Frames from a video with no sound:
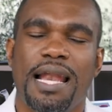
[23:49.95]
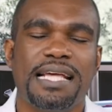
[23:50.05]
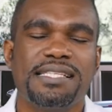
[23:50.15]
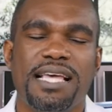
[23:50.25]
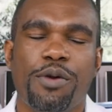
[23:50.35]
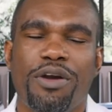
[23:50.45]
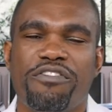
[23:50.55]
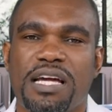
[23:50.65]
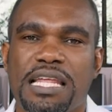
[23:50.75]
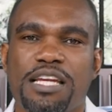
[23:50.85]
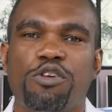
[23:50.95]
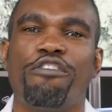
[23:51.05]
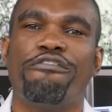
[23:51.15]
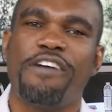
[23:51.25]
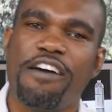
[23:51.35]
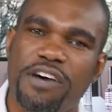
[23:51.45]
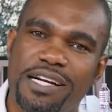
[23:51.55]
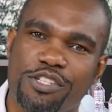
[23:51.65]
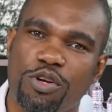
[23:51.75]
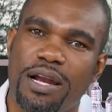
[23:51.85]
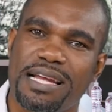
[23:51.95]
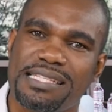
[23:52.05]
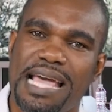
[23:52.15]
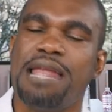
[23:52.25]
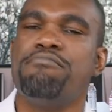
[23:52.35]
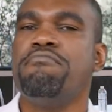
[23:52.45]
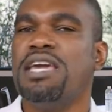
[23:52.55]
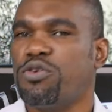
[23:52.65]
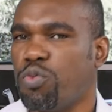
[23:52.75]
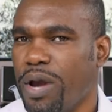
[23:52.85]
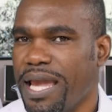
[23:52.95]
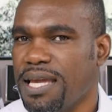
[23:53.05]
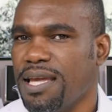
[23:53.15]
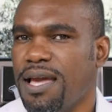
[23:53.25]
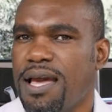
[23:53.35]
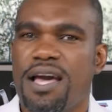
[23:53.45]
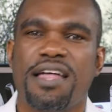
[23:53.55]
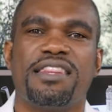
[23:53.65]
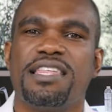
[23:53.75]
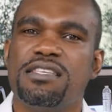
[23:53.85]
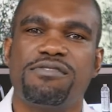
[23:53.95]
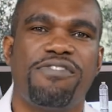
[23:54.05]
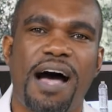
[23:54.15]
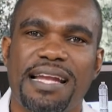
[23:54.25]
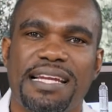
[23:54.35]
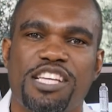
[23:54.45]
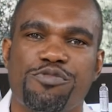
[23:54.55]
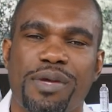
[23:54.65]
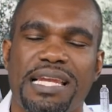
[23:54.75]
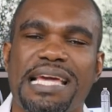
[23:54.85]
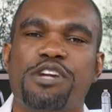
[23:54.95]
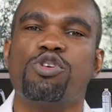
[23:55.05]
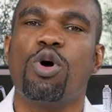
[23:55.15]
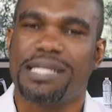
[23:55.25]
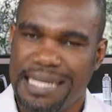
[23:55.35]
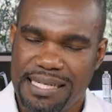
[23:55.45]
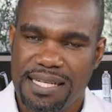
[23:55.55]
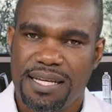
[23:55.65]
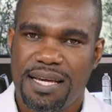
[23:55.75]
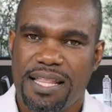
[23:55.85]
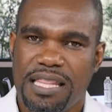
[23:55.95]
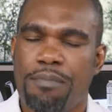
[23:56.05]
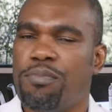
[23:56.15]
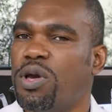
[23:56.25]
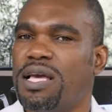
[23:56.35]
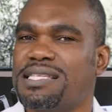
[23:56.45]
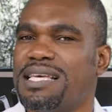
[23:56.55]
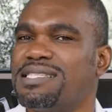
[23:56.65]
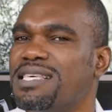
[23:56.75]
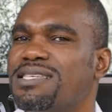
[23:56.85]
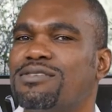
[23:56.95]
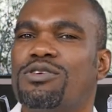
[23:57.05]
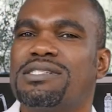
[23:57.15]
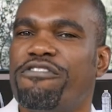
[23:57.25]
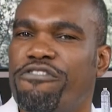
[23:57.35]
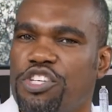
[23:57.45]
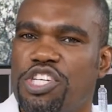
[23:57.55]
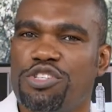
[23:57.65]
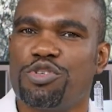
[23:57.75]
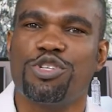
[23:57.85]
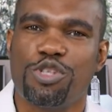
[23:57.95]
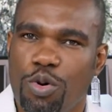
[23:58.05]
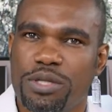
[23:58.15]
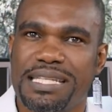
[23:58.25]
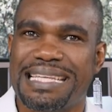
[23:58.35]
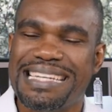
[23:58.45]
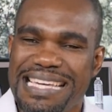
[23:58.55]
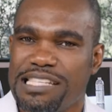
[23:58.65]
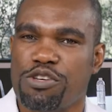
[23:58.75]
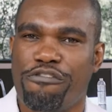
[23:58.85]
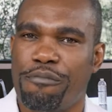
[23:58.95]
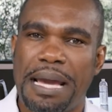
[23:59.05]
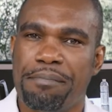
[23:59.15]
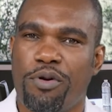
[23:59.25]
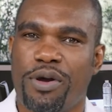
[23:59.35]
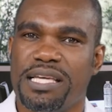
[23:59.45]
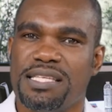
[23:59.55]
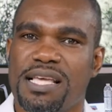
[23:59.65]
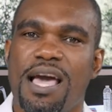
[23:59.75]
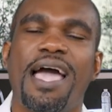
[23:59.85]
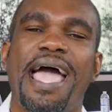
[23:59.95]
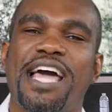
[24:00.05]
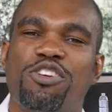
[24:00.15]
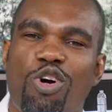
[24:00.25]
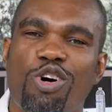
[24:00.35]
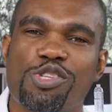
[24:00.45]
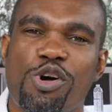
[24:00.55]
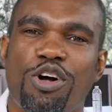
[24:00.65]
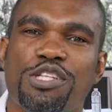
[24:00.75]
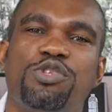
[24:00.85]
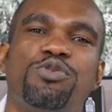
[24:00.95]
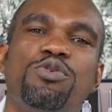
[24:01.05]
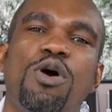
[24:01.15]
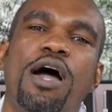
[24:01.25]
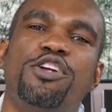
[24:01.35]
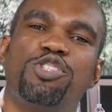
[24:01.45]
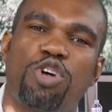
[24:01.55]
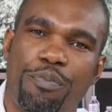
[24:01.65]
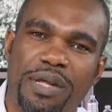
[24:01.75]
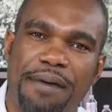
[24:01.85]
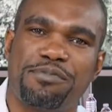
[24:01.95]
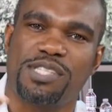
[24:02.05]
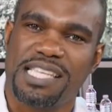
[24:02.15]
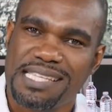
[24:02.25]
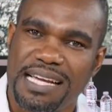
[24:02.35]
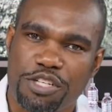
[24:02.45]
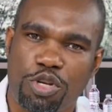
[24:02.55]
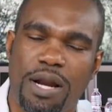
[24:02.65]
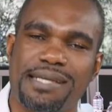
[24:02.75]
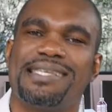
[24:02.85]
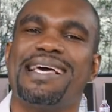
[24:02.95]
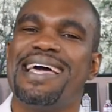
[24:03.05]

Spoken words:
Let's say we have agreed on $500 and midway, this fund has been eroded. The employer says, this is not sufficient to shoulder the needs of my employees, and goes on to top it up to $600.